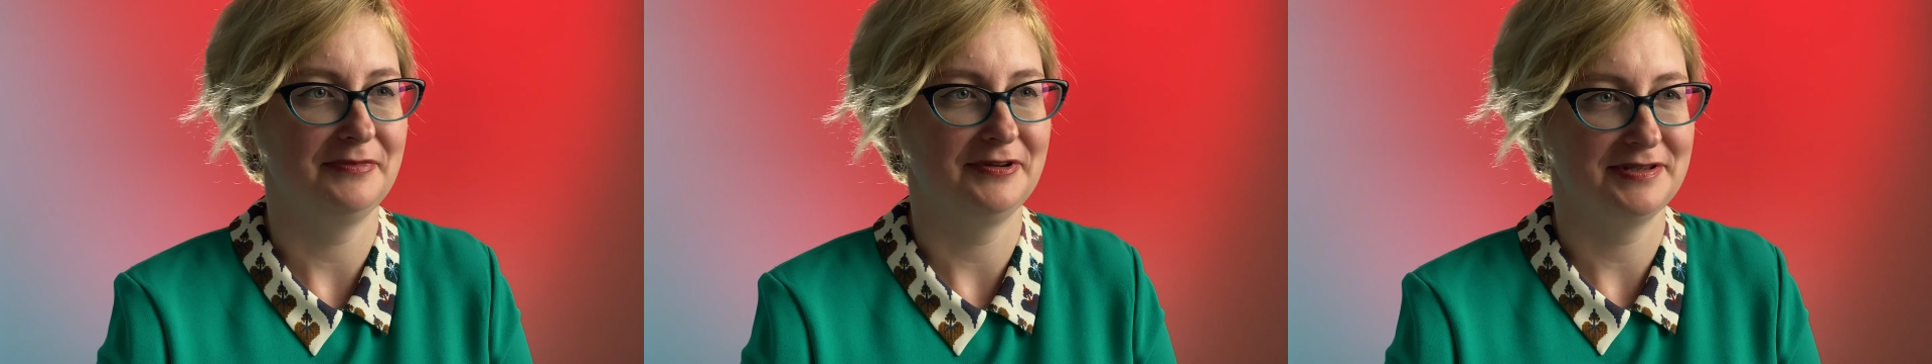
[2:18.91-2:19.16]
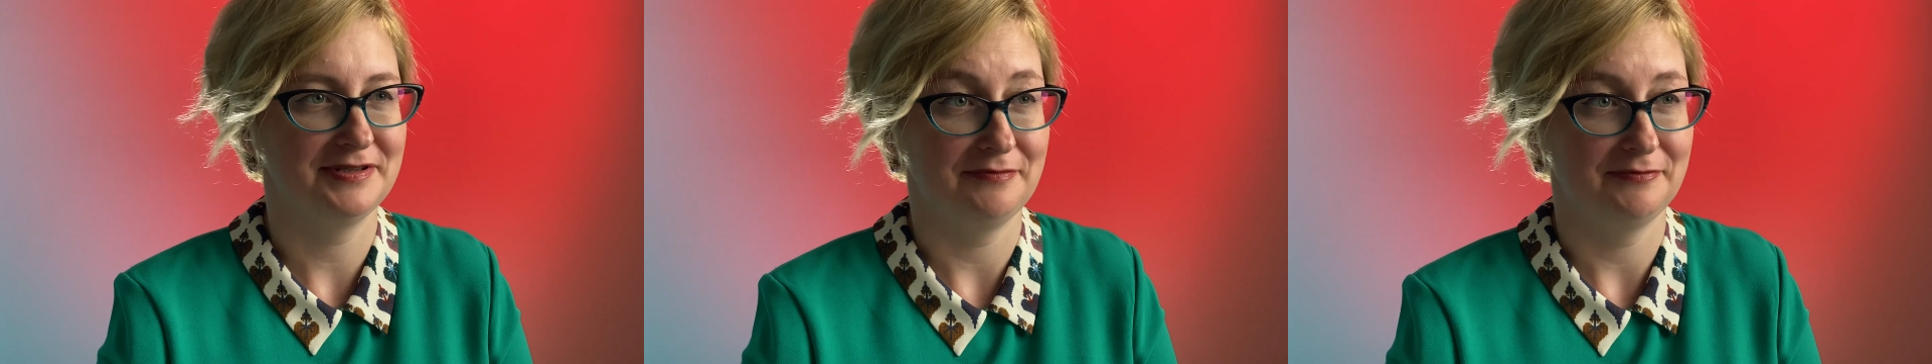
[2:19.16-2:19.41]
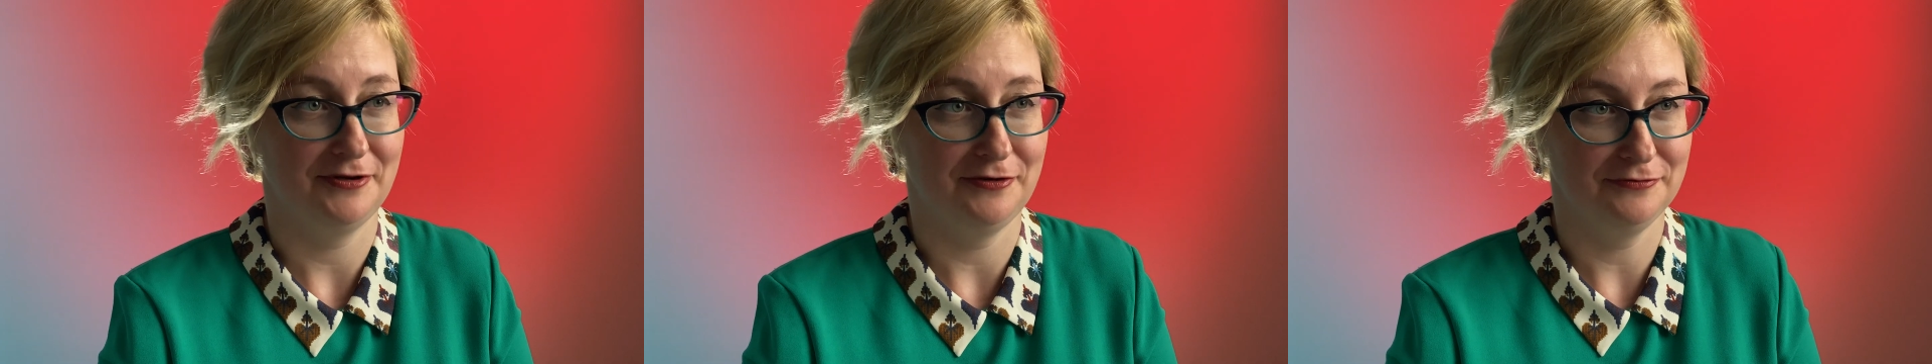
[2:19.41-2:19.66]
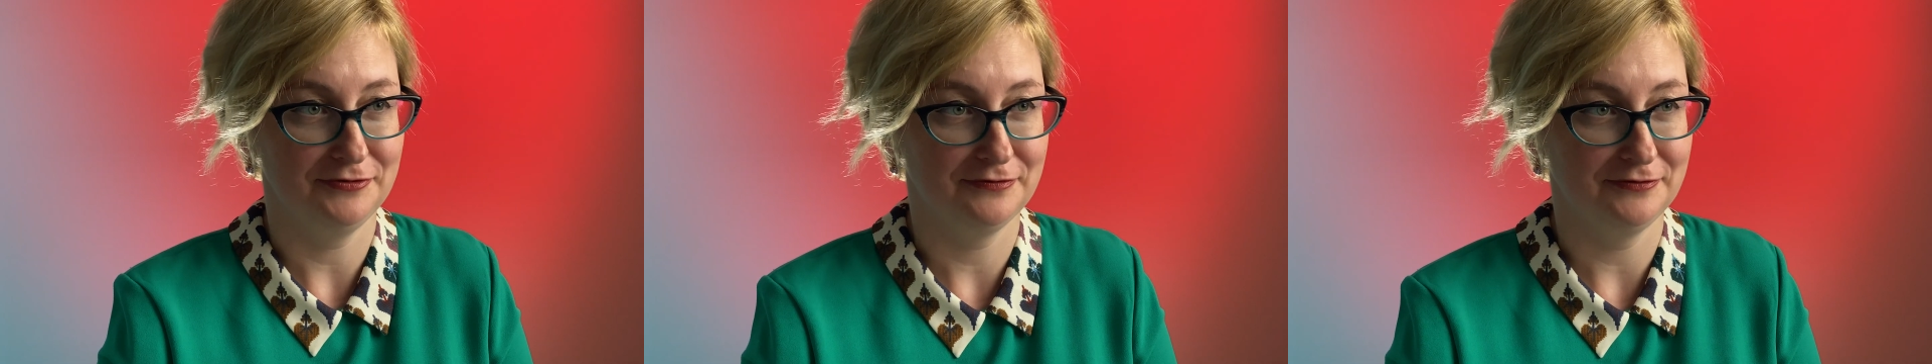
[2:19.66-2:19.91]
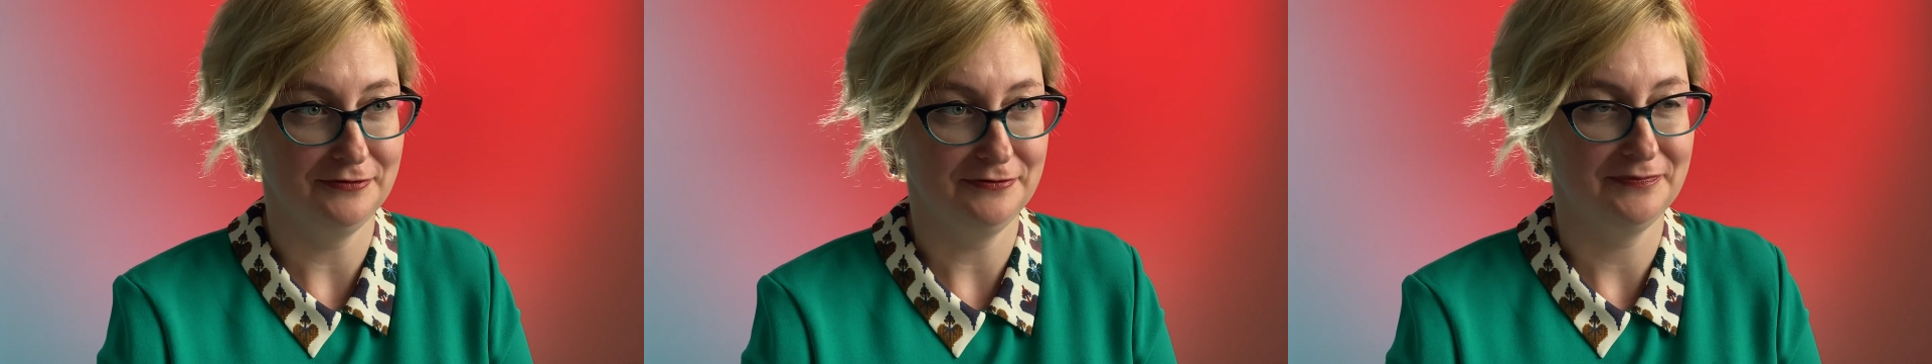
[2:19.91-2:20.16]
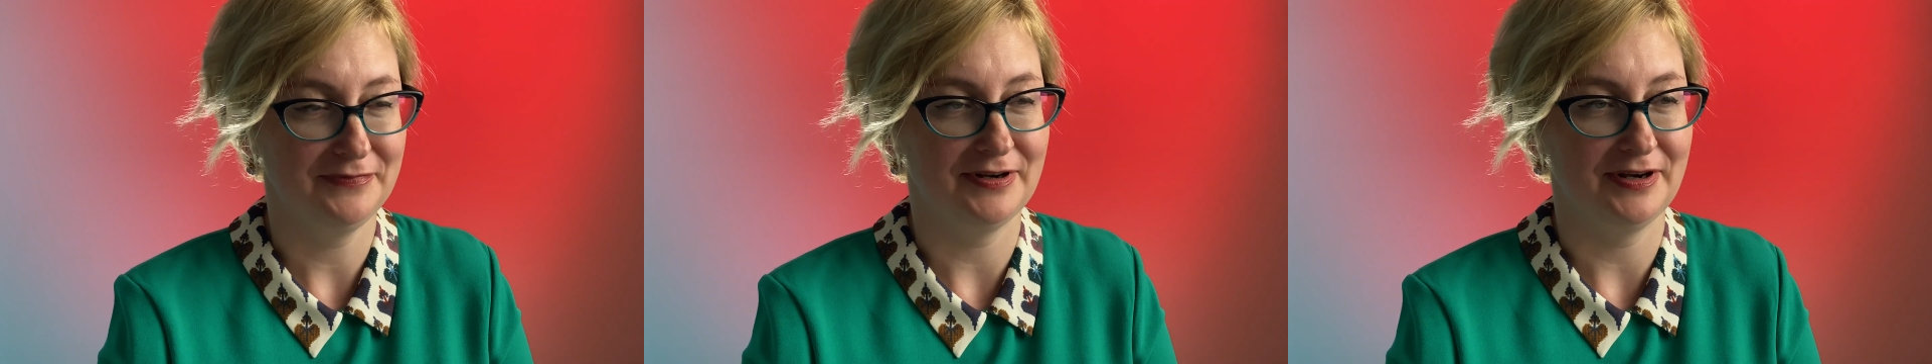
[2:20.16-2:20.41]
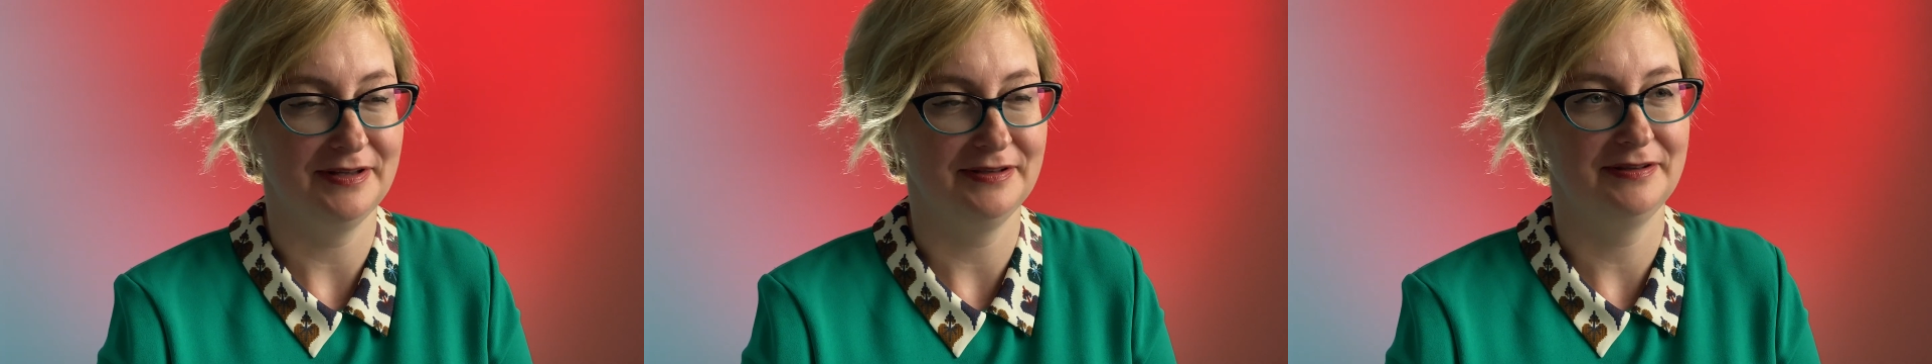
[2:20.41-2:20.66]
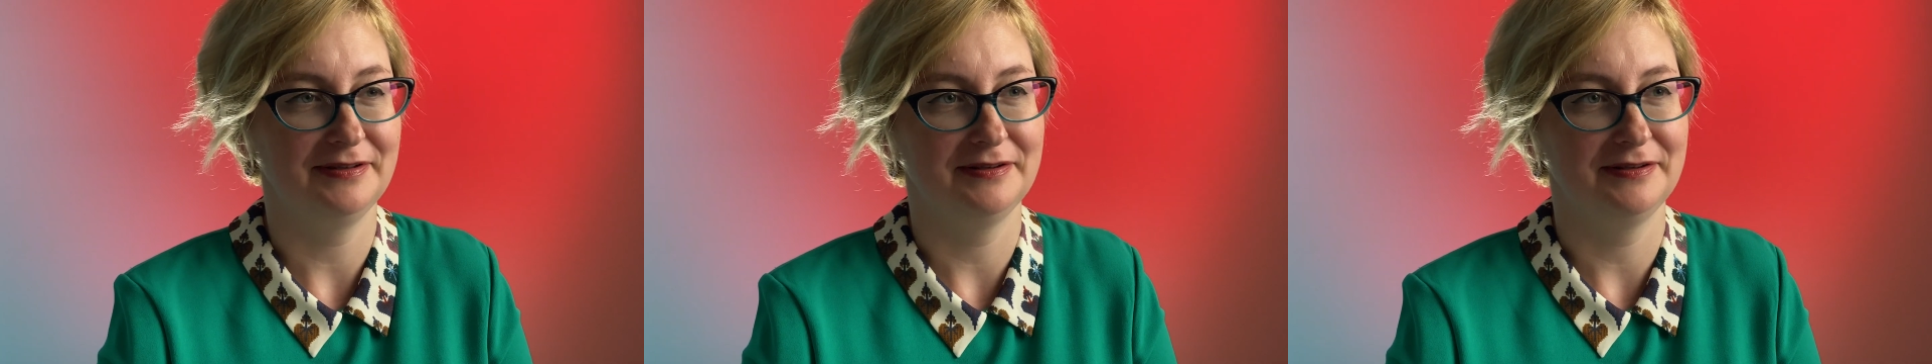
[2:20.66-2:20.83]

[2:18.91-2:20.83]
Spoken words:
but some are useful, right?